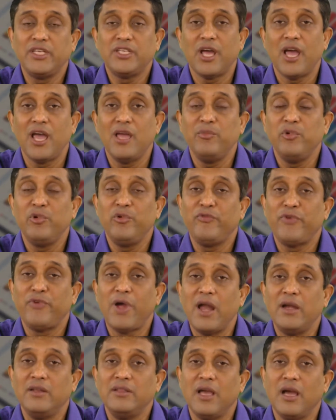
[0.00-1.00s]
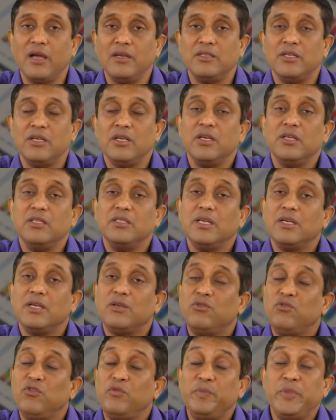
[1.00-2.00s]
a time you'll find that the
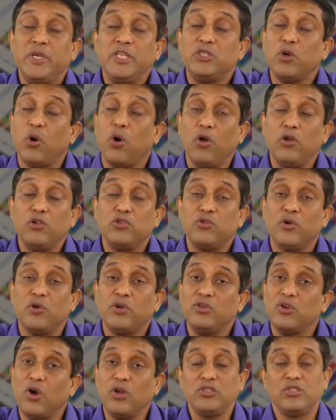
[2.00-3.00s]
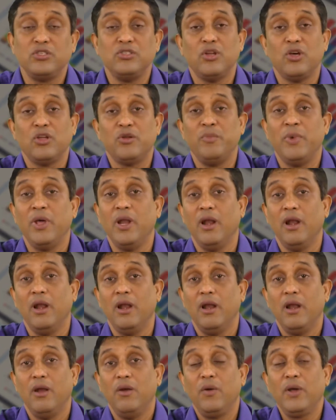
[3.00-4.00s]
group is also not normal.
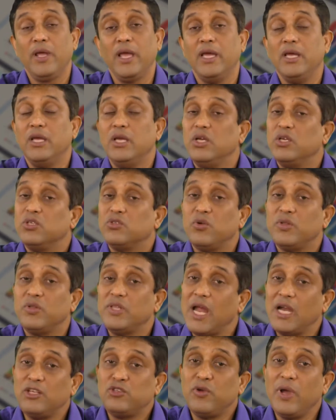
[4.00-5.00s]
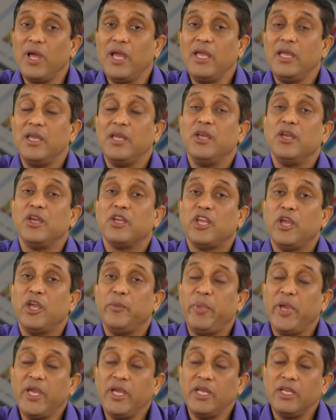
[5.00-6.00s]
Okay. So that's why
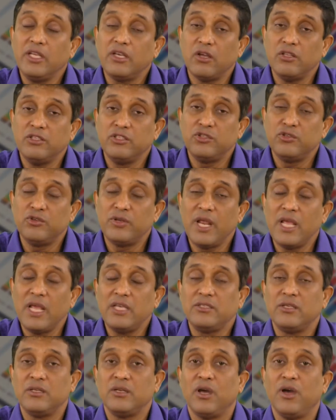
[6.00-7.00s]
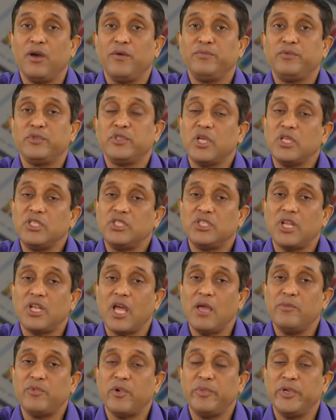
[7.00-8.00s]
keeping in consideration of such
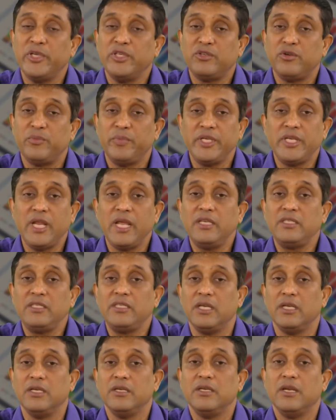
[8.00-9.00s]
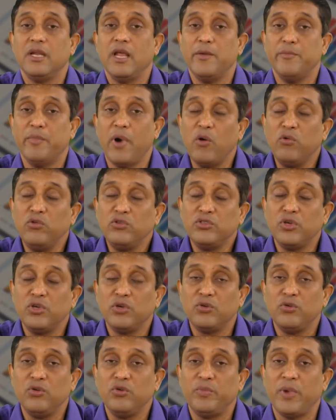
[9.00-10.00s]
type of interpretation about the
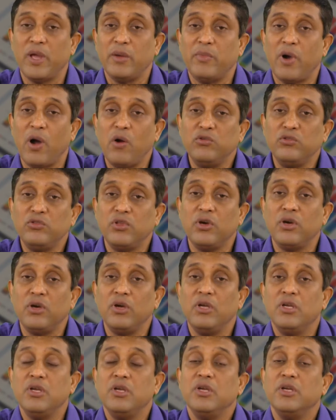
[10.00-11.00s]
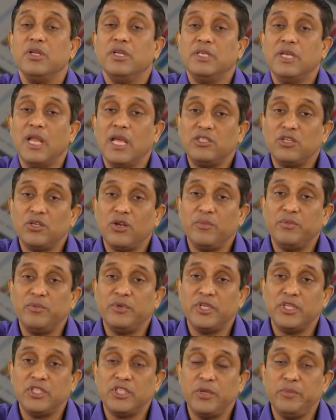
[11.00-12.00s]
group, about the nature of
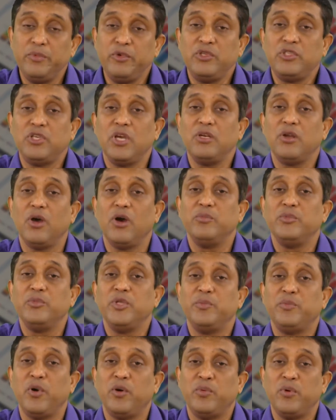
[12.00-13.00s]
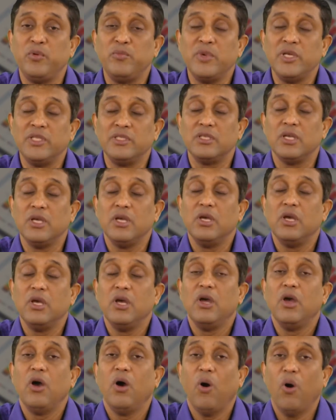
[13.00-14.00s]
distribution of the performance
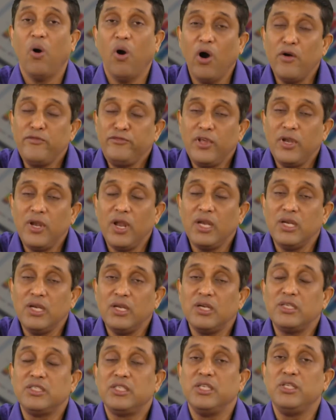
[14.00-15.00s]
of the learners